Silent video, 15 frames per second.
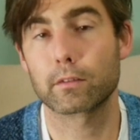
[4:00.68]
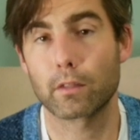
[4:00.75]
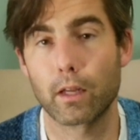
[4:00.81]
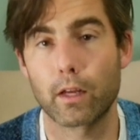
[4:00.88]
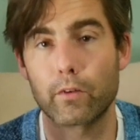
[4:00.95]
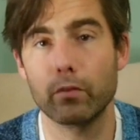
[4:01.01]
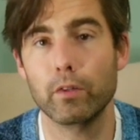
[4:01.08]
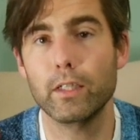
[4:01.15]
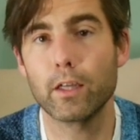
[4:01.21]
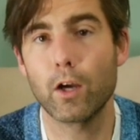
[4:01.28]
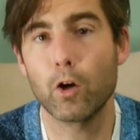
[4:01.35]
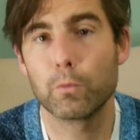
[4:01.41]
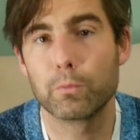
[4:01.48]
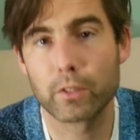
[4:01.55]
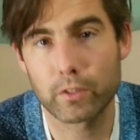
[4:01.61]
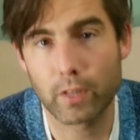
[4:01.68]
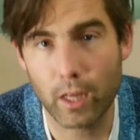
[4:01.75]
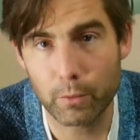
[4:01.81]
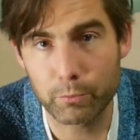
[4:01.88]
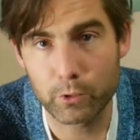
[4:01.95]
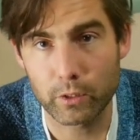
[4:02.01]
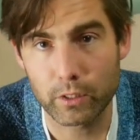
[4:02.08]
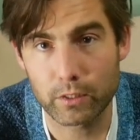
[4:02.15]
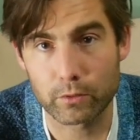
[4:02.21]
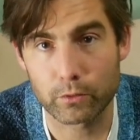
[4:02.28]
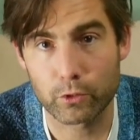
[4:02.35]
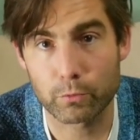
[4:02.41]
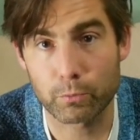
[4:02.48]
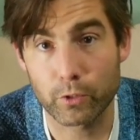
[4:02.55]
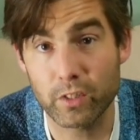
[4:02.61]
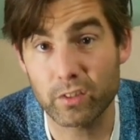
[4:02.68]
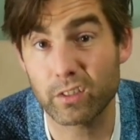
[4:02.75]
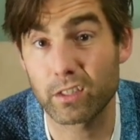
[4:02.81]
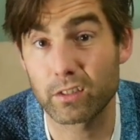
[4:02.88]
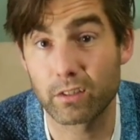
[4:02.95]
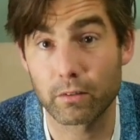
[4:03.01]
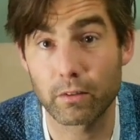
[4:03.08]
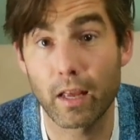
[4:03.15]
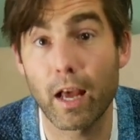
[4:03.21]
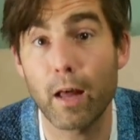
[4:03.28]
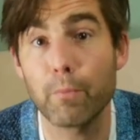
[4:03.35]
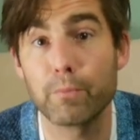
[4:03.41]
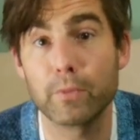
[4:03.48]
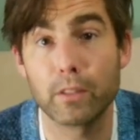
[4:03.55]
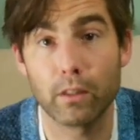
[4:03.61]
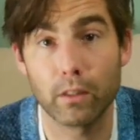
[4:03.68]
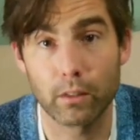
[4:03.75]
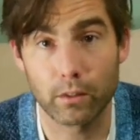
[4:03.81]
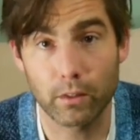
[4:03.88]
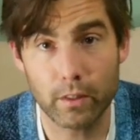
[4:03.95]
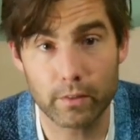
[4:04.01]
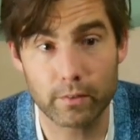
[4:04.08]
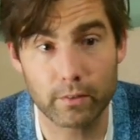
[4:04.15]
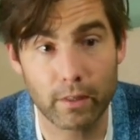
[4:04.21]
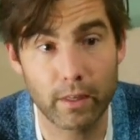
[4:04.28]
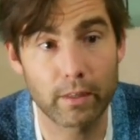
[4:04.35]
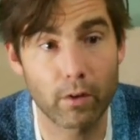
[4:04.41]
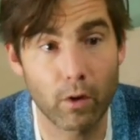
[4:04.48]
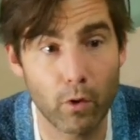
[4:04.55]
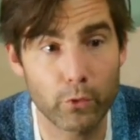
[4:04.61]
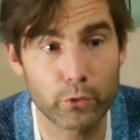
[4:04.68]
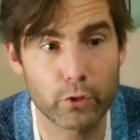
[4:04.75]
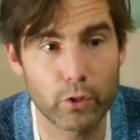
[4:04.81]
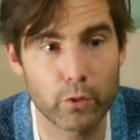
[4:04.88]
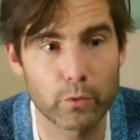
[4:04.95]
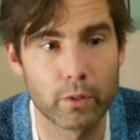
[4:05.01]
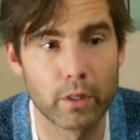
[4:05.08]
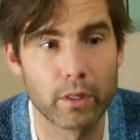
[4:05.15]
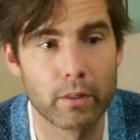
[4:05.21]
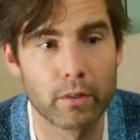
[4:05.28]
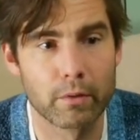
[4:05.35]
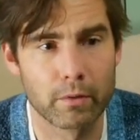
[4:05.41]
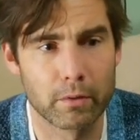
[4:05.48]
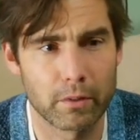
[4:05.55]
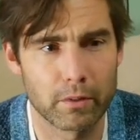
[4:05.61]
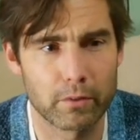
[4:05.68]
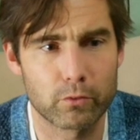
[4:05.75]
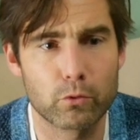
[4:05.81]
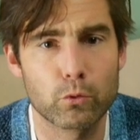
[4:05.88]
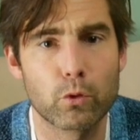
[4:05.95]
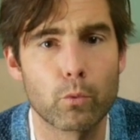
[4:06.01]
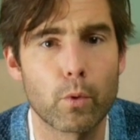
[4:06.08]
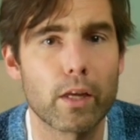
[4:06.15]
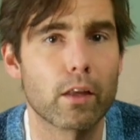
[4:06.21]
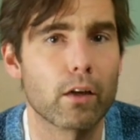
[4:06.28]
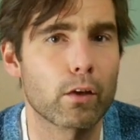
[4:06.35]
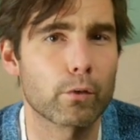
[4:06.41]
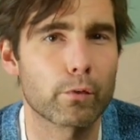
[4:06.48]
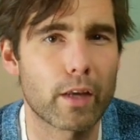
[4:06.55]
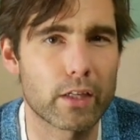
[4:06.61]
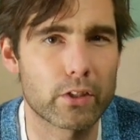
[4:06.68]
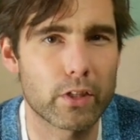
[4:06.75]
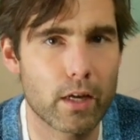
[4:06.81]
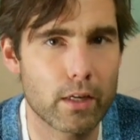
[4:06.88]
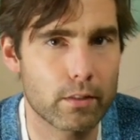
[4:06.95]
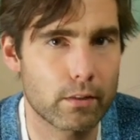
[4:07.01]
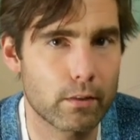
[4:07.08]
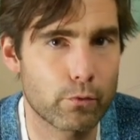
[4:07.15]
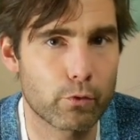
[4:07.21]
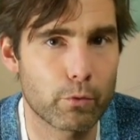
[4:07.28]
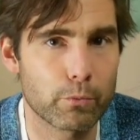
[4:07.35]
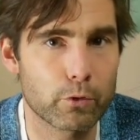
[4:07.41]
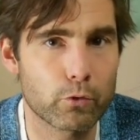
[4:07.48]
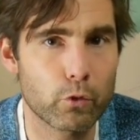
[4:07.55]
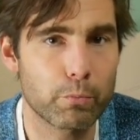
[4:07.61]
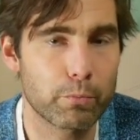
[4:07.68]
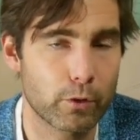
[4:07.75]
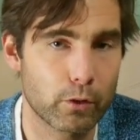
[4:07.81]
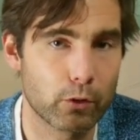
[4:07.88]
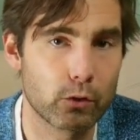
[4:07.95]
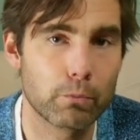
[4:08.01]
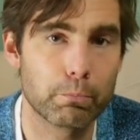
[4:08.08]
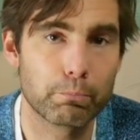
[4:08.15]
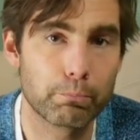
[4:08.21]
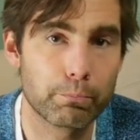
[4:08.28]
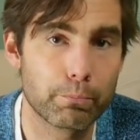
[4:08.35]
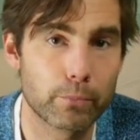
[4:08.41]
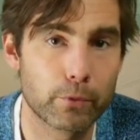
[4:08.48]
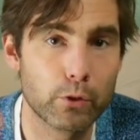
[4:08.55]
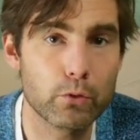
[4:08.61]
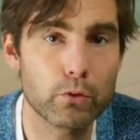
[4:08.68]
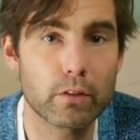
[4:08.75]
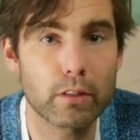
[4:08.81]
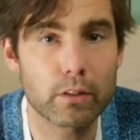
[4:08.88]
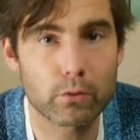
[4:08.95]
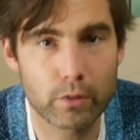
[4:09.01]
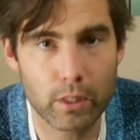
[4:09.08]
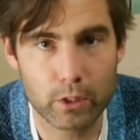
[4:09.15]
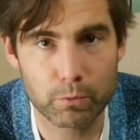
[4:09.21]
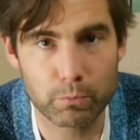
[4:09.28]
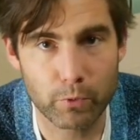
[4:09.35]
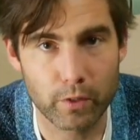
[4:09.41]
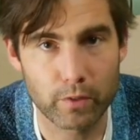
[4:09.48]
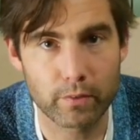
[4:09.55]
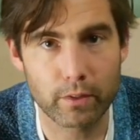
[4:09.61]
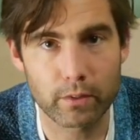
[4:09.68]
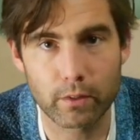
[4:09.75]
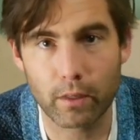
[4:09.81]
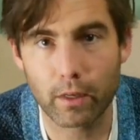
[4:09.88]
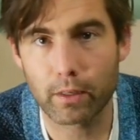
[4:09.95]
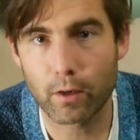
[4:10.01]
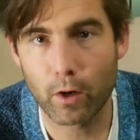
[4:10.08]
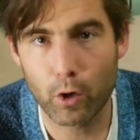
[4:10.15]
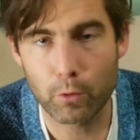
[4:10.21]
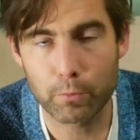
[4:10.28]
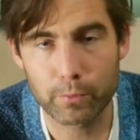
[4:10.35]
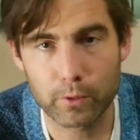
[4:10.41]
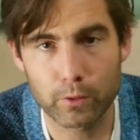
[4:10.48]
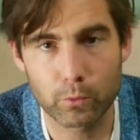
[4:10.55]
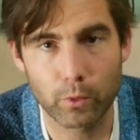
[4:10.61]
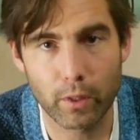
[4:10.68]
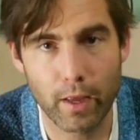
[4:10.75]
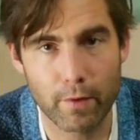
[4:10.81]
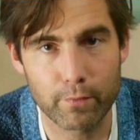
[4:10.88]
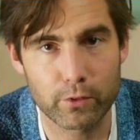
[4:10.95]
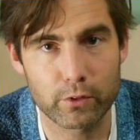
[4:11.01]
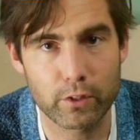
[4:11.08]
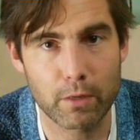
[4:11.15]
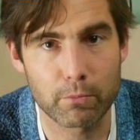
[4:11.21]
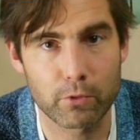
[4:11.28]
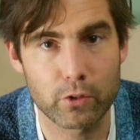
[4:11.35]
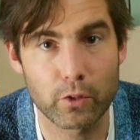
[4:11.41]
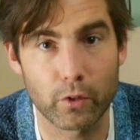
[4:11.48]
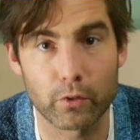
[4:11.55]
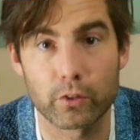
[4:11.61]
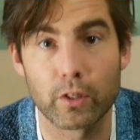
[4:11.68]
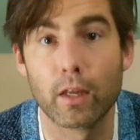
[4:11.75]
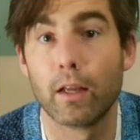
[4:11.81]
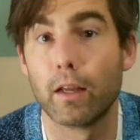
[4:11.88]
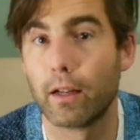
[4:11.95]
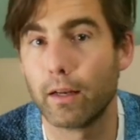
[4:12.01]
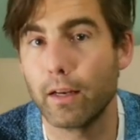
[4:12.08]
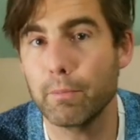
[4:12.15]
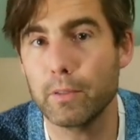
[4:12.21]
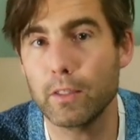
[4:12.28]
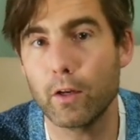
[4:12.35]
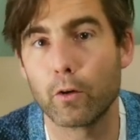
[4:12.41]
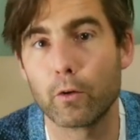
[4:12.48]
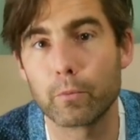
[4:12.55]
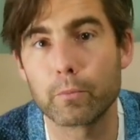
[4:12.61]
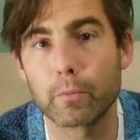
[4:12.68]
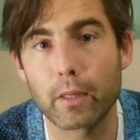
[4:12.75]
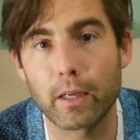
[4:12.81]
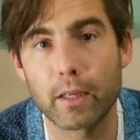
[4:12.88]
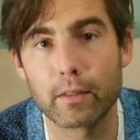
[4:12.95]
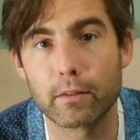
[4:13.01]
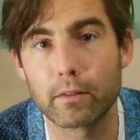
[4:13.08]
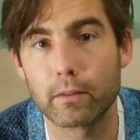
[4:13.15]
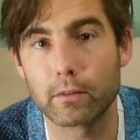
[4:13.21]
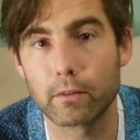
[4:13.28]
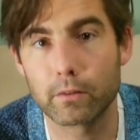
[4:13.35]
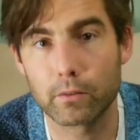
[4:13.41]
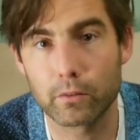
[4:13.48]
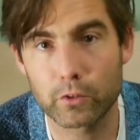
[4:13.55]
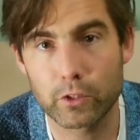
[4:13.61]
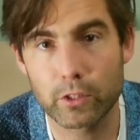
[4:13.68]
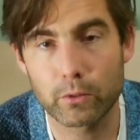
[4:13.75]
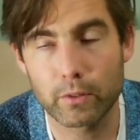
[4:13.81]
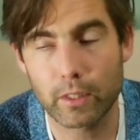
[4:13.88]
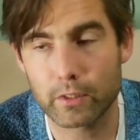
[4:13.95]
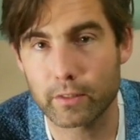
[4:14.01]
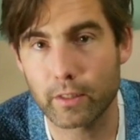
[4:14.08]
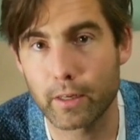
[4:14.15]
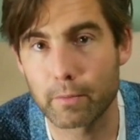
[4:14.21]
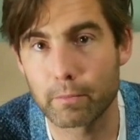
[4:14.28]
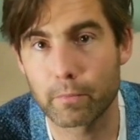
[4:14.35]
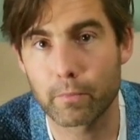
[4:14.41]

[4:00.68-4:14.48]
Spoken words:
I really hope this helps you in your sprint. It helped me a lot and also took away a lot of anxiety from the group. Use it in your next sprint and I hope you will have the same results. Let me know and see you next time.